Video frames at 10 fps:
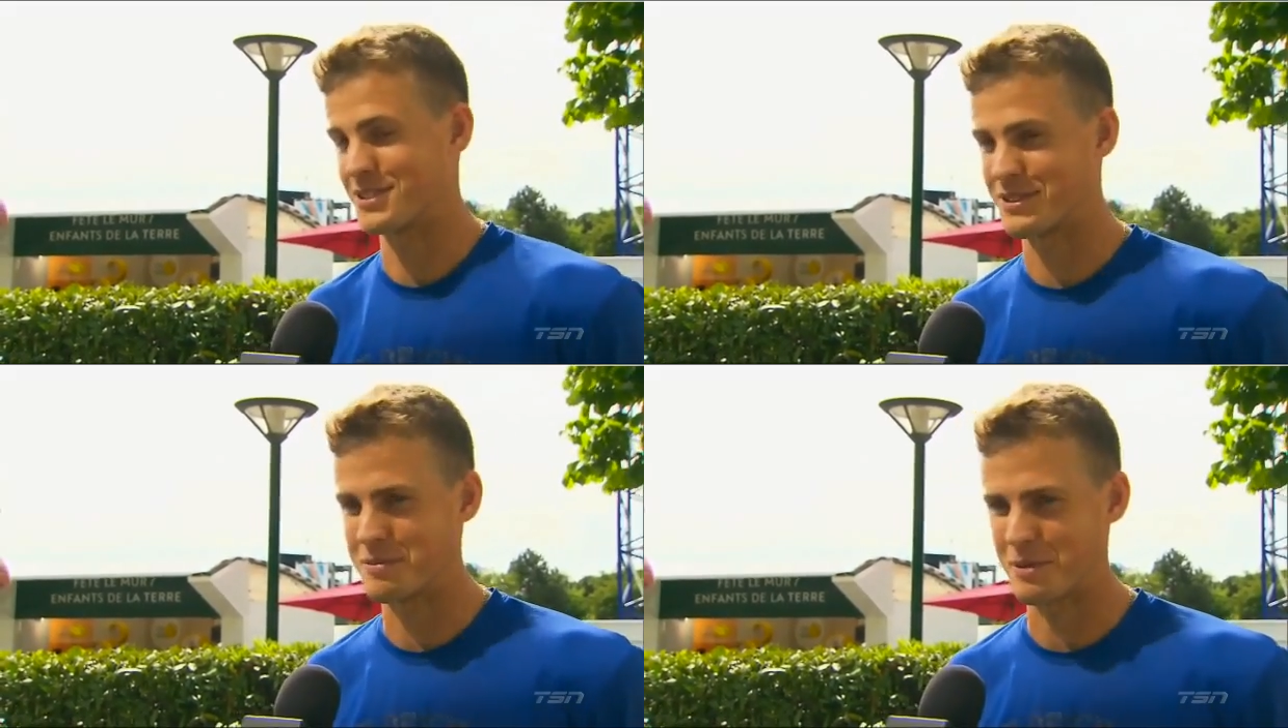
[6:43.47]

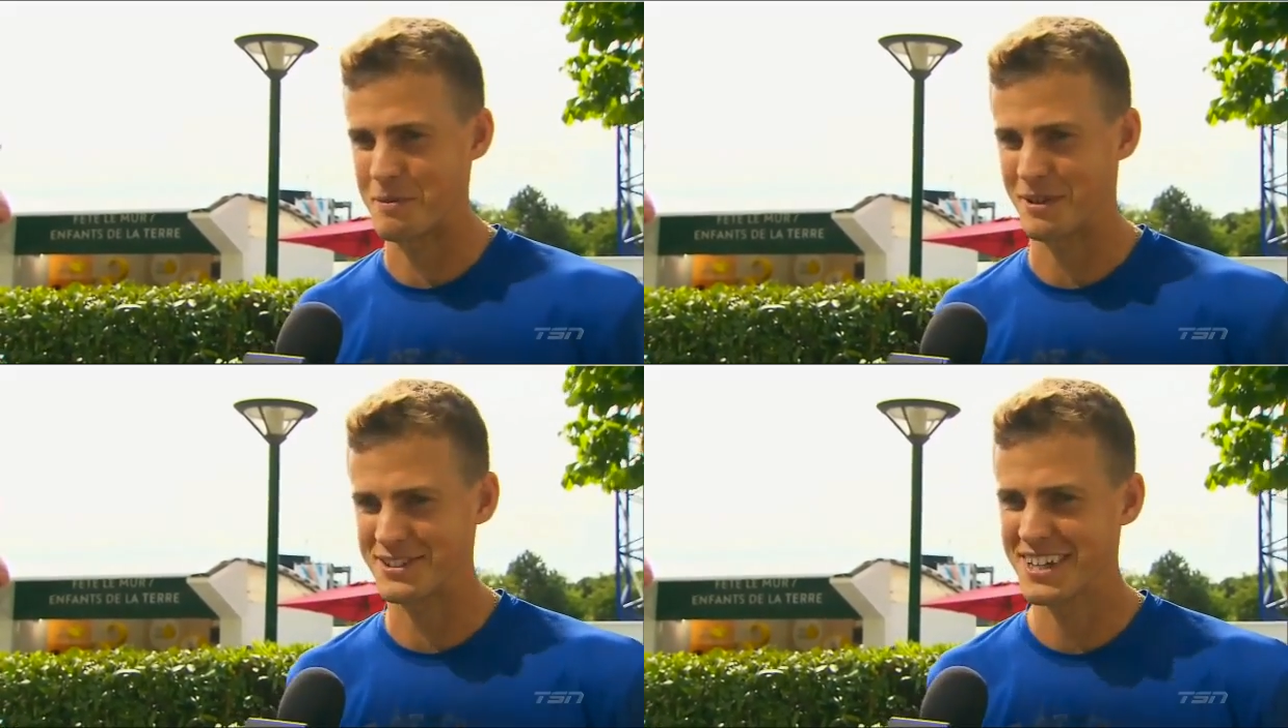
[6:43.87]
So you
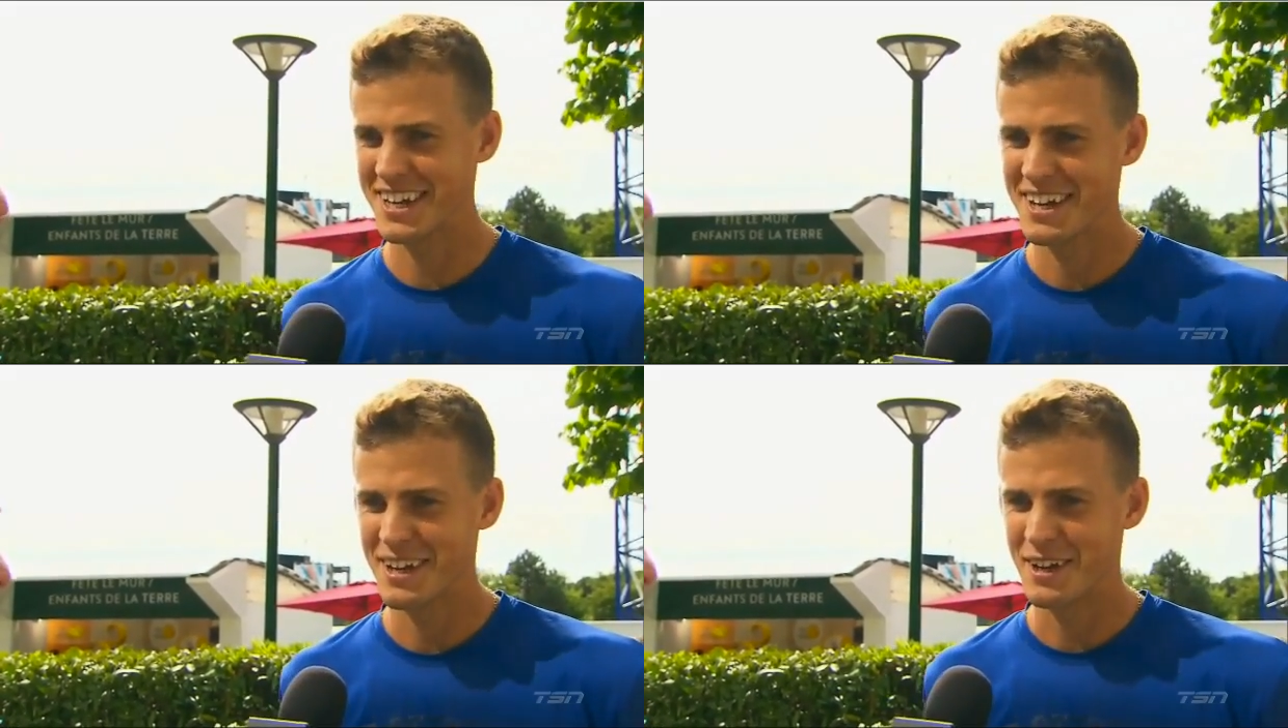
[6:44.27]
pretty much
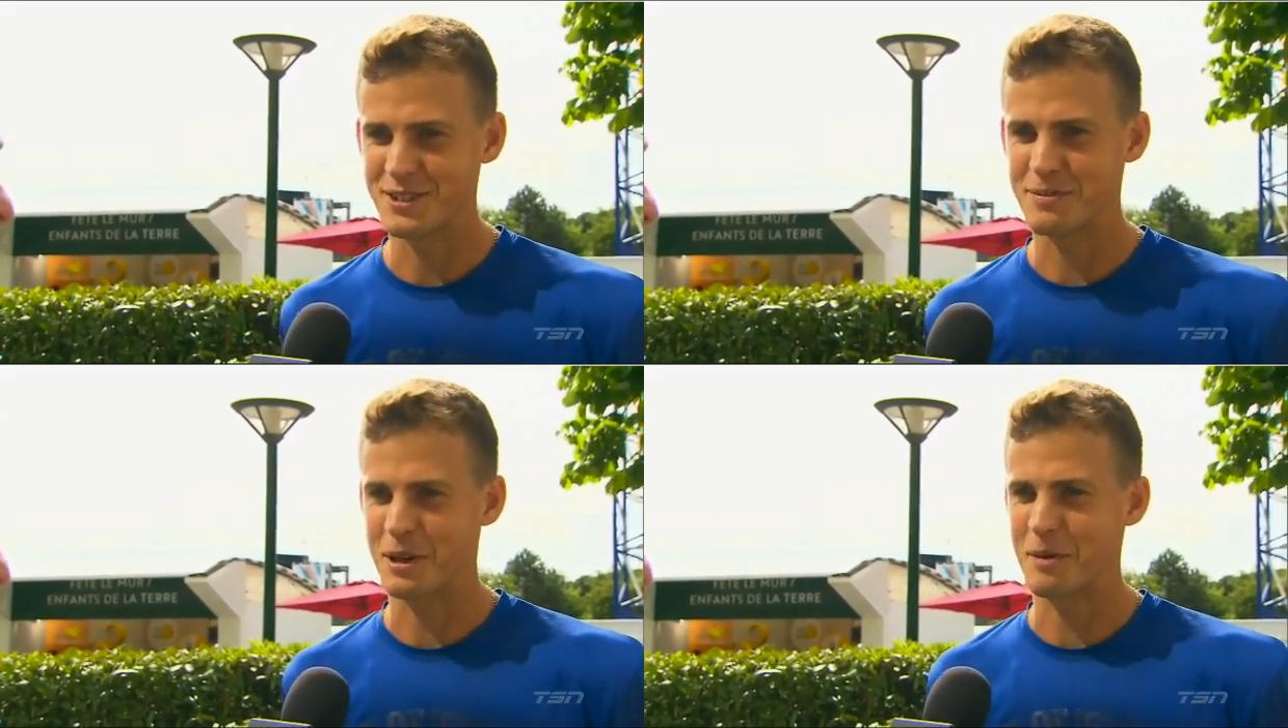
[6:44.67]

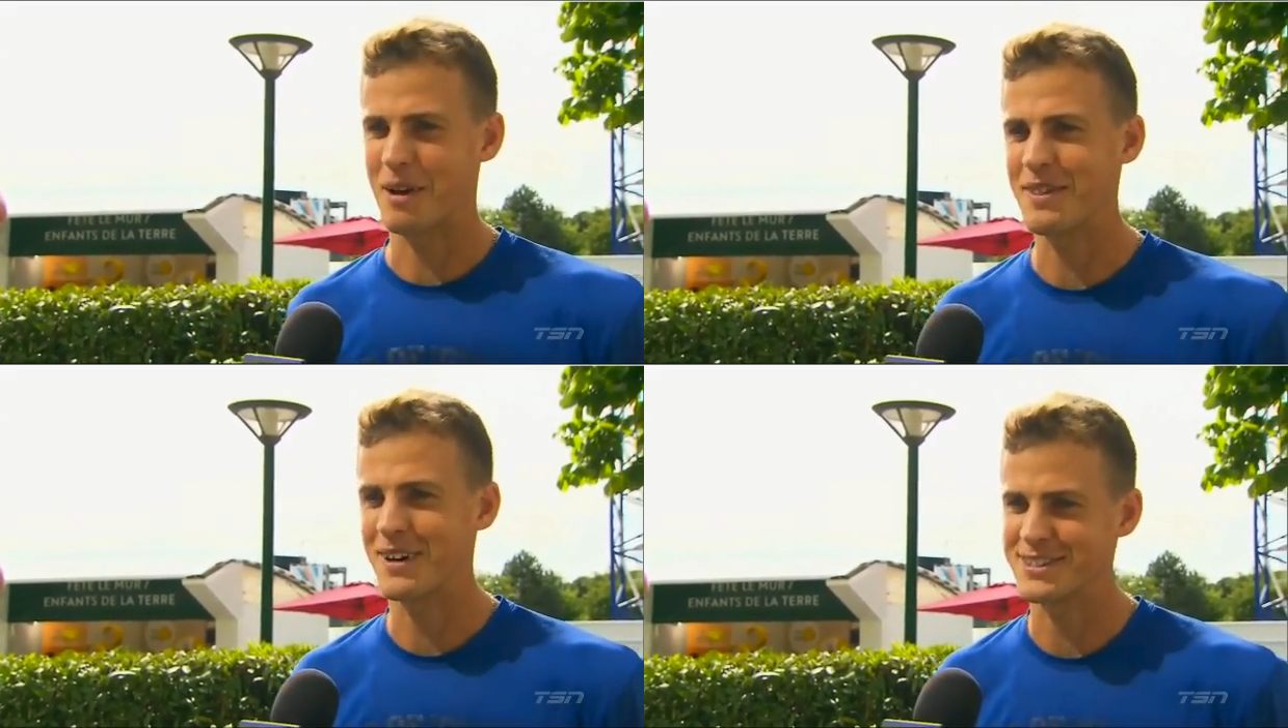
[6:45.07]
are speaking
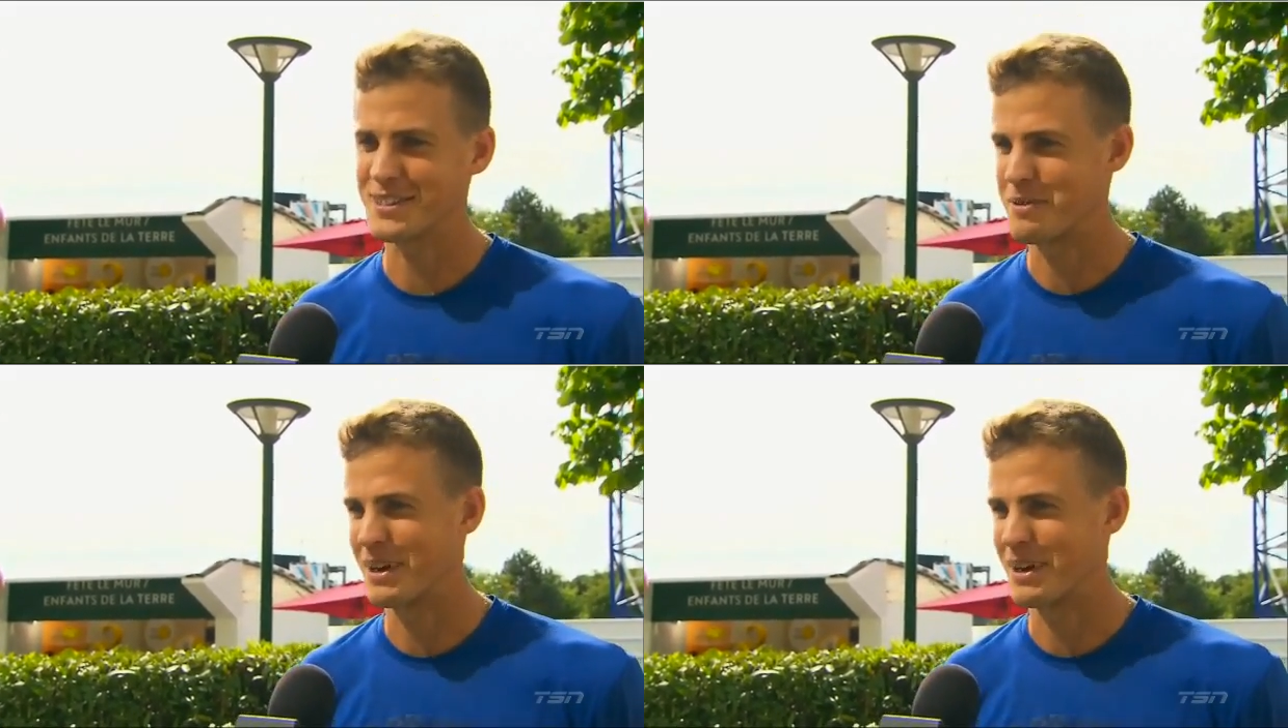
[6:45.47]
my thoughts there.